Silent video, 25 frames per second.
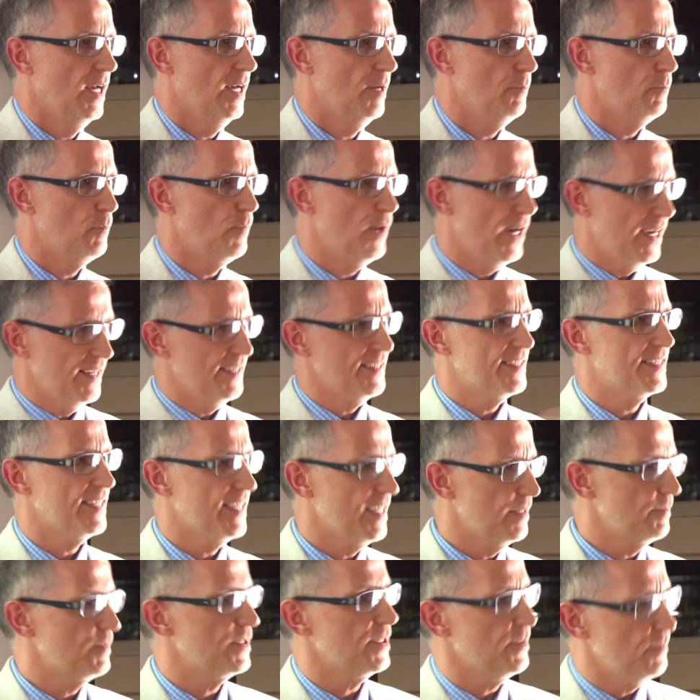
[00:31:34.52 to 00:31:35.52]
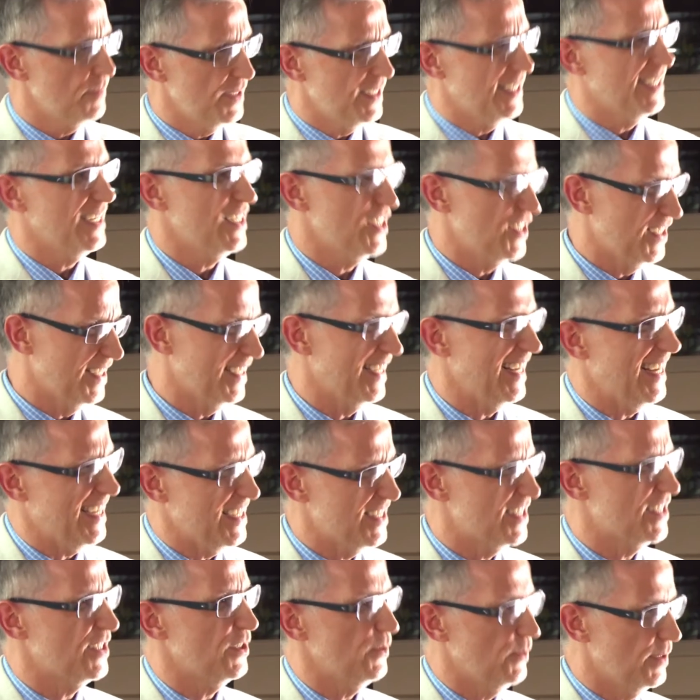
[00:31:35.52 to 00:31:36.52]
By the time somebody actually
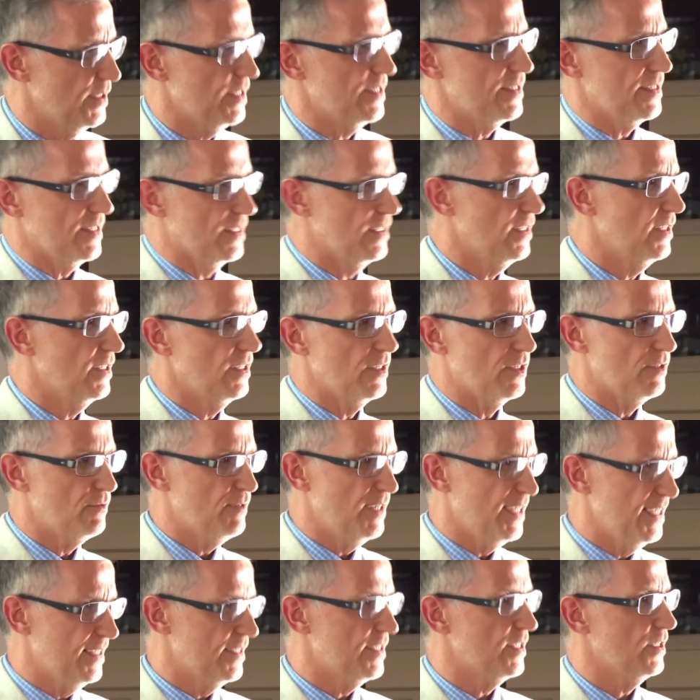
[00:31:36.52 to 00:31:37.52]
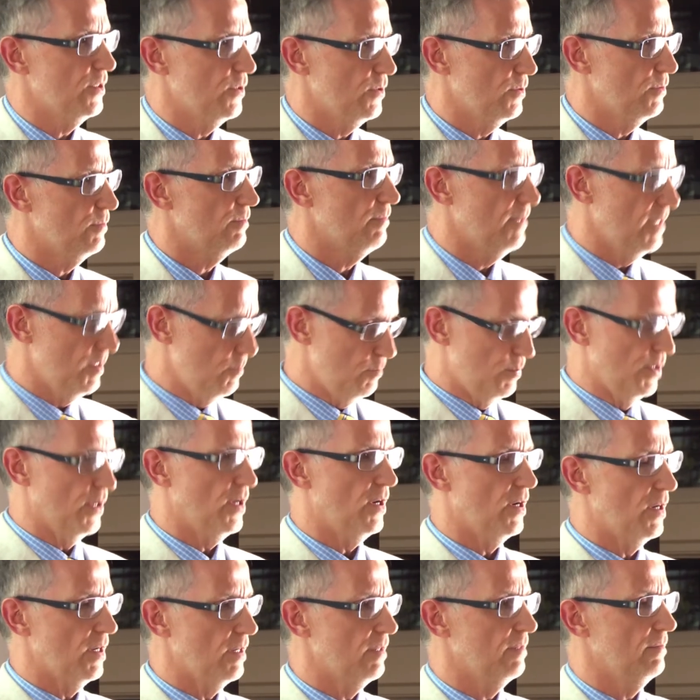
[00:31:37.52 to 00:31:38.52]
gets to us and they're ready to
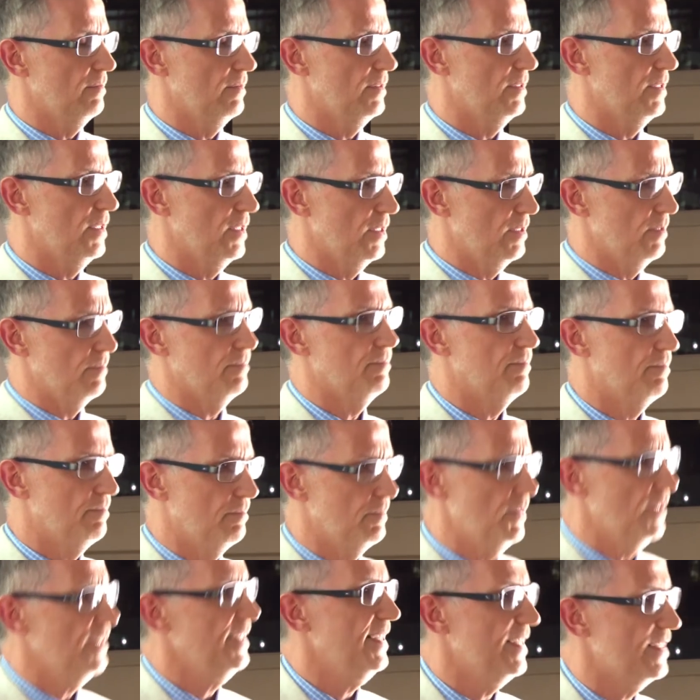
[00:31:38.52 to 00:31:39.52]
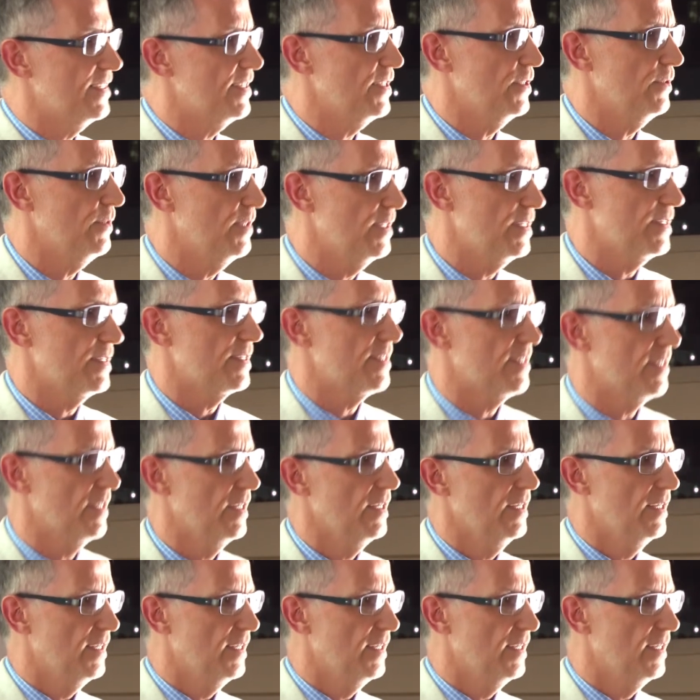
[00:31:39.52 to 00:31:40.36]
impart their money to us,